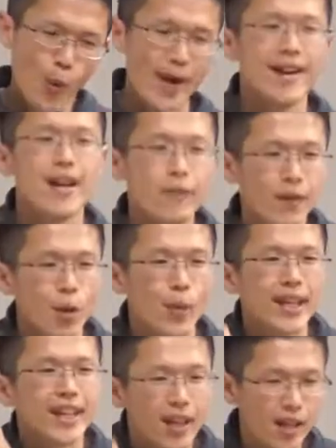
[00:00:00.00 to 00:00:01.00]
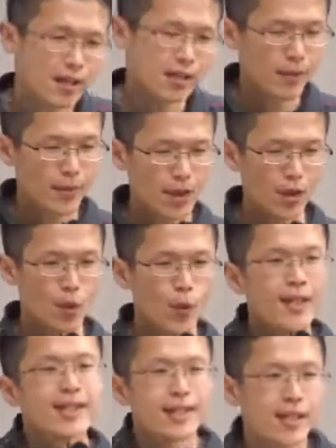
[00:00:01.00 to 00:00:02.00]
Whenever we hear something,
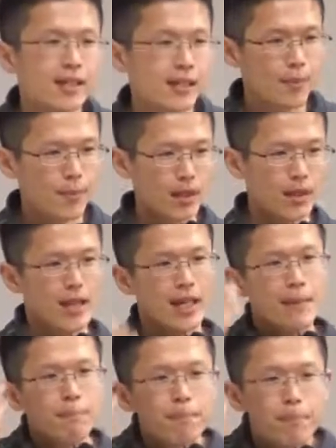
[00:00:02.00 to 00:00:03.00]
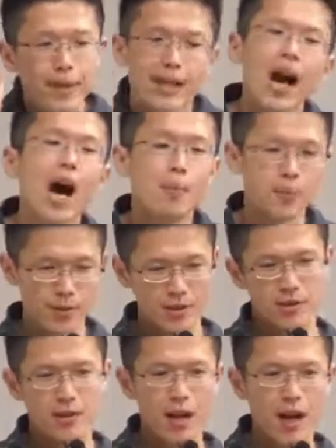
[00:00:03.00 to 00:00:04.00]
we see something, it
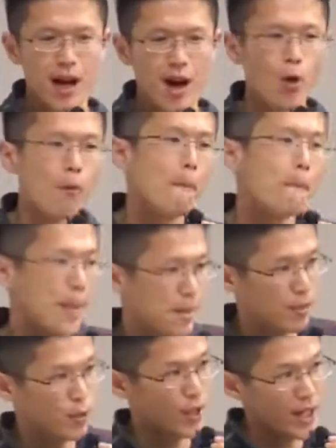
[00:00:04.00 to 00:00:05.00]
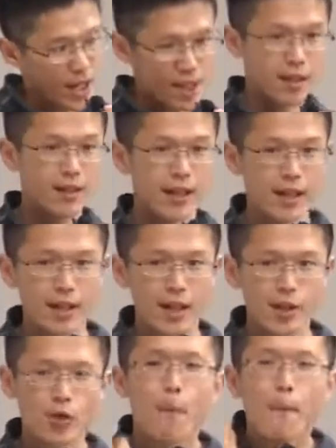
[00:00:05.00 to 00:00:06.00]
becomes our memory. Okay,
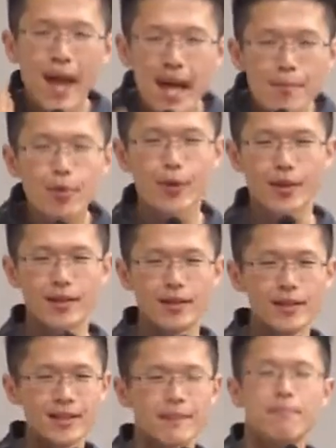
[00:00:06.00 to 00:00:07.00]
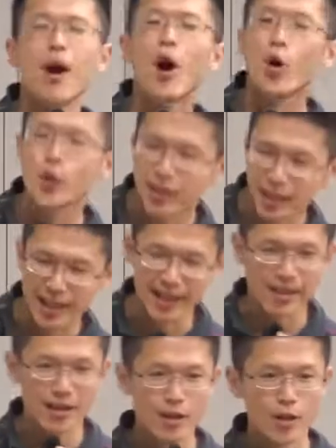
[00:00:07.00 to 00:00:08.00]
so memory
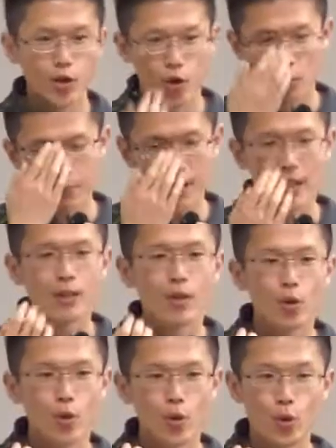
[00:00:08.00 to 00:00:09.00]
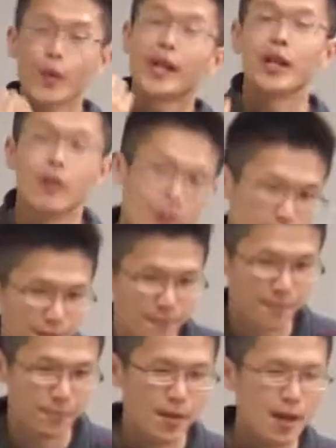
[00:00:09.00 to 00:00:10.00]
supposedly should be real
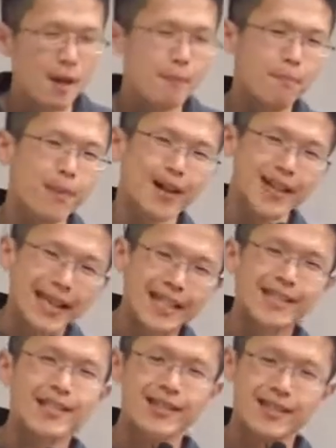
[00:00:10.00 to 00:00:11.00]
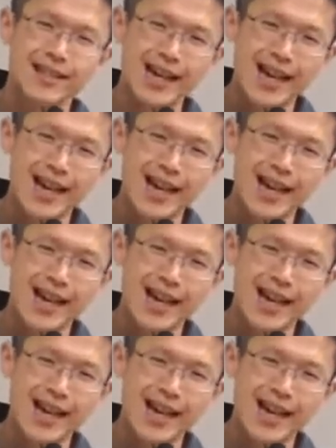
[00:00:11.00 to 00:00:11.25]
but is it